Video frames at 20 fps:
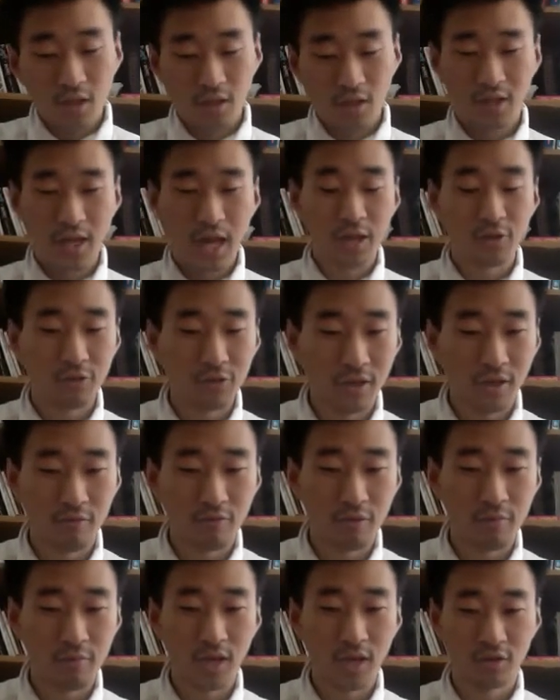gathering
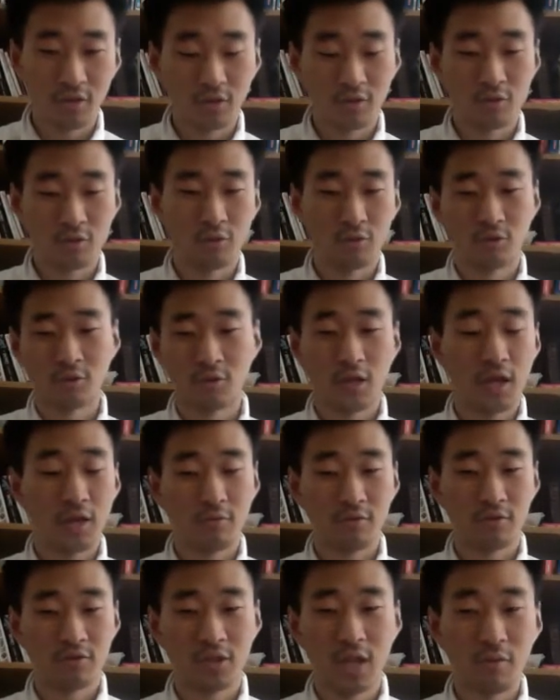information to
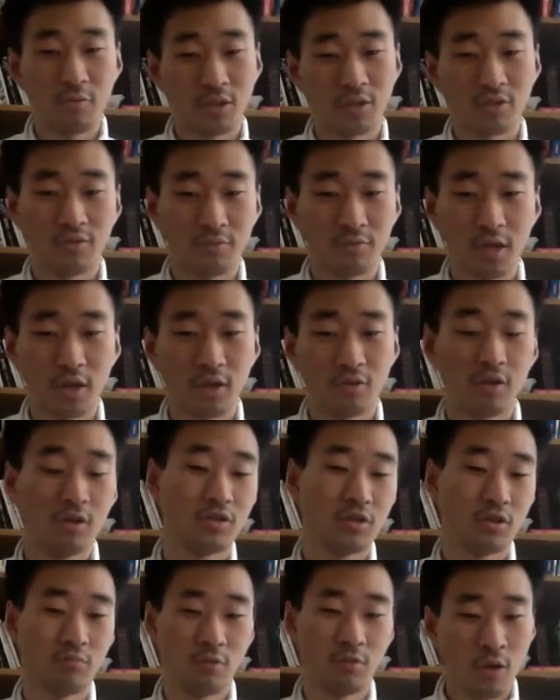save save us from
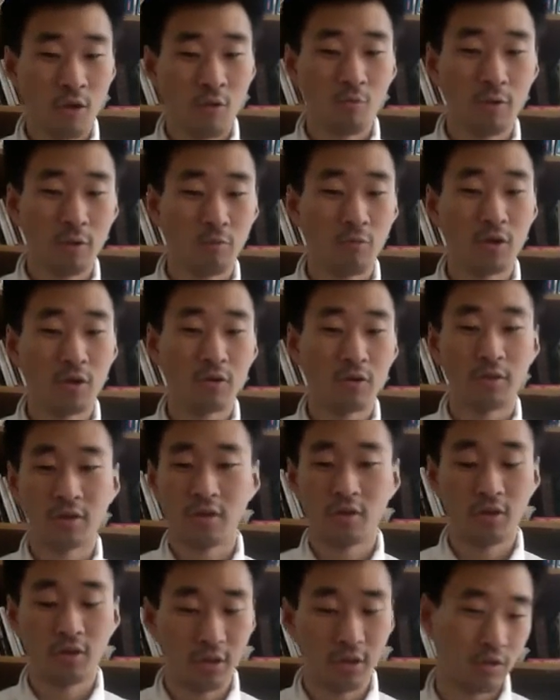terrorism, we would. But
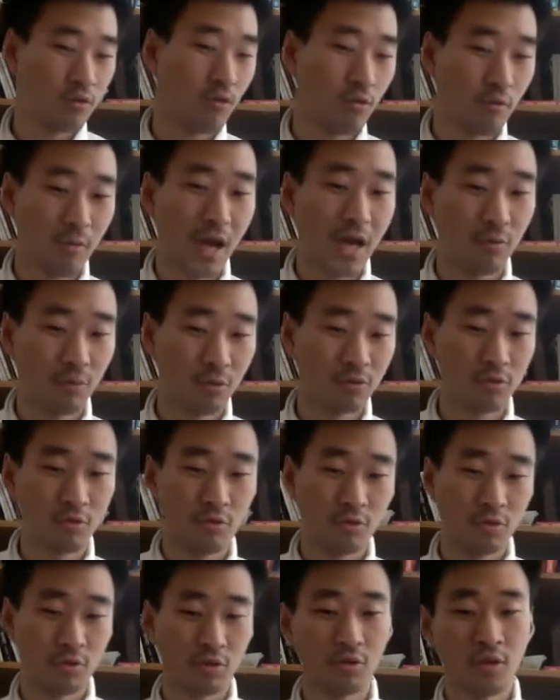there is no viable
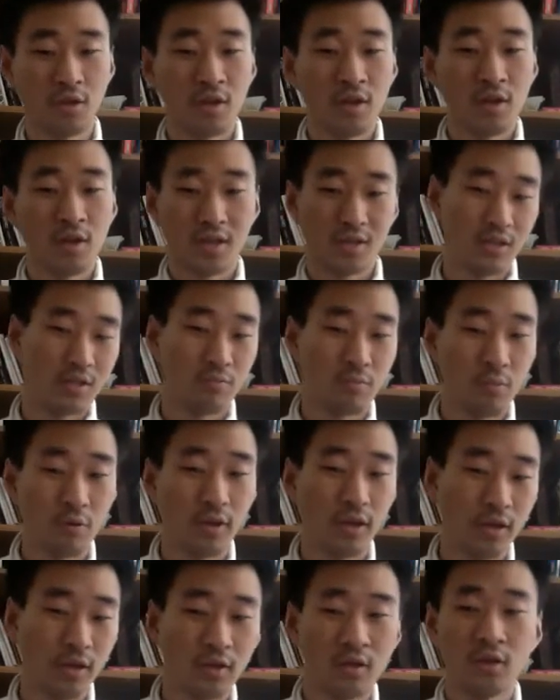solution at this
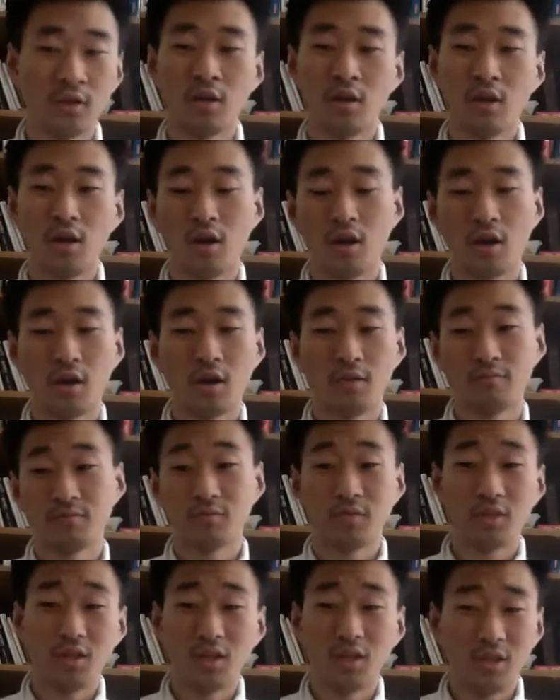point.
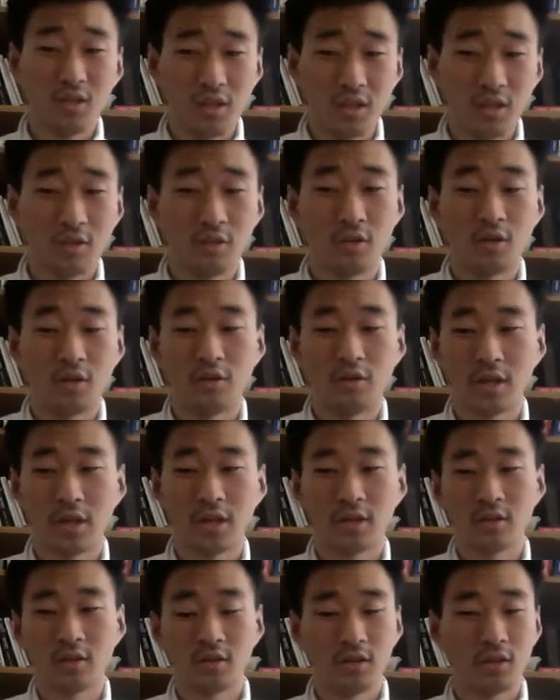Um, I don't know,
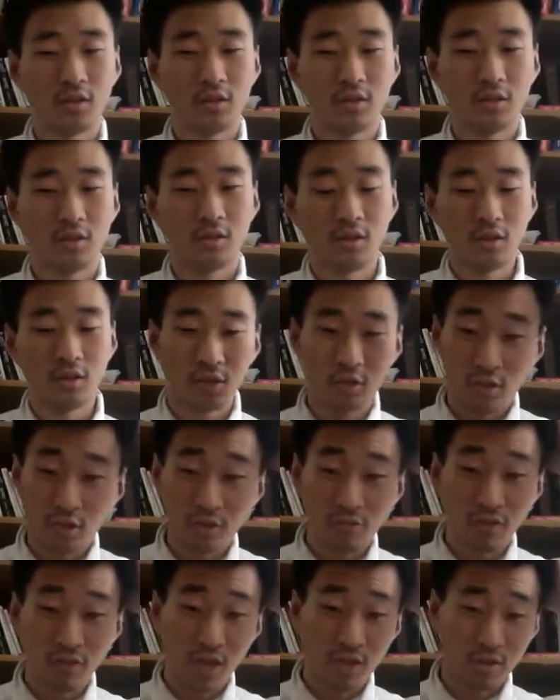like the, the, the
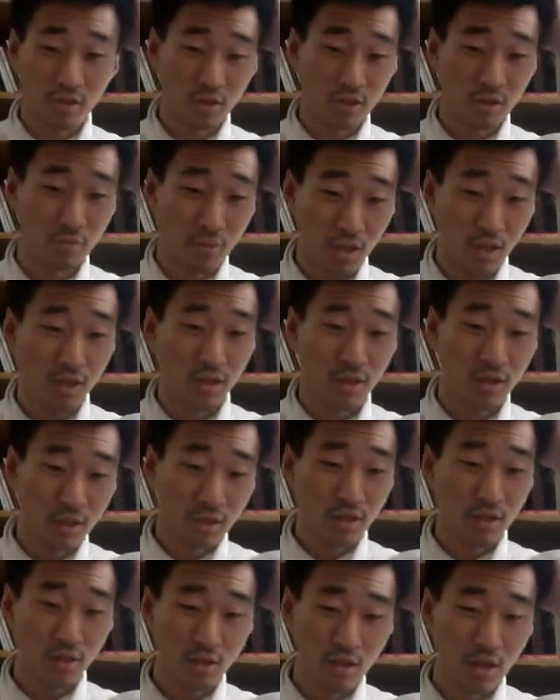justification to me,
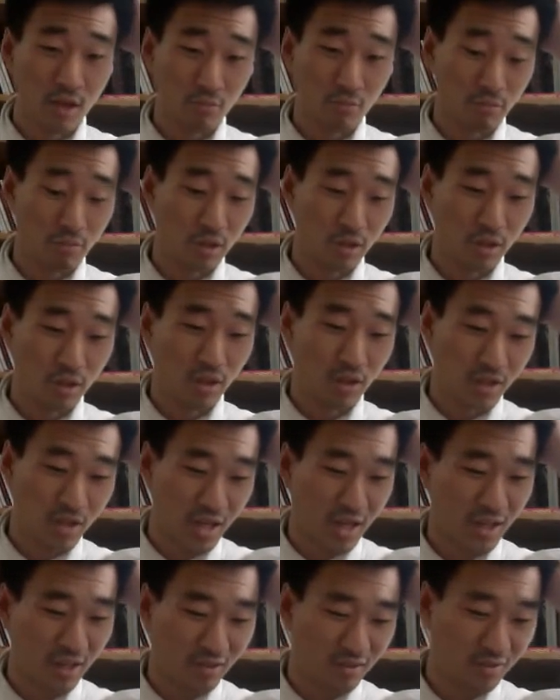you know, I'm a very
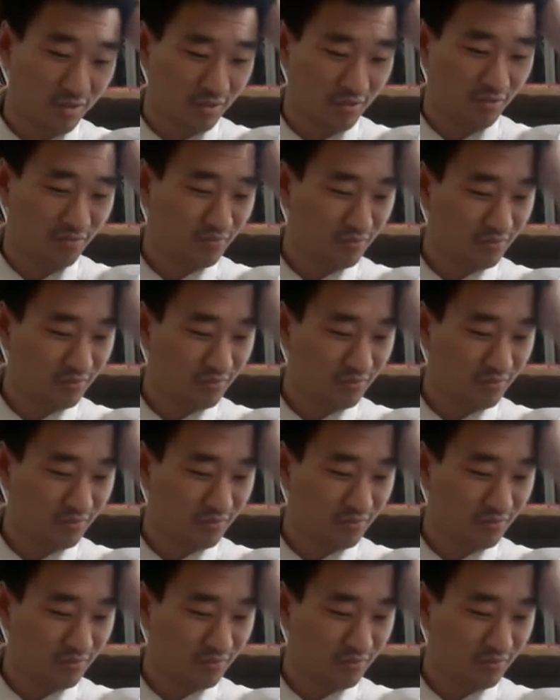kind of,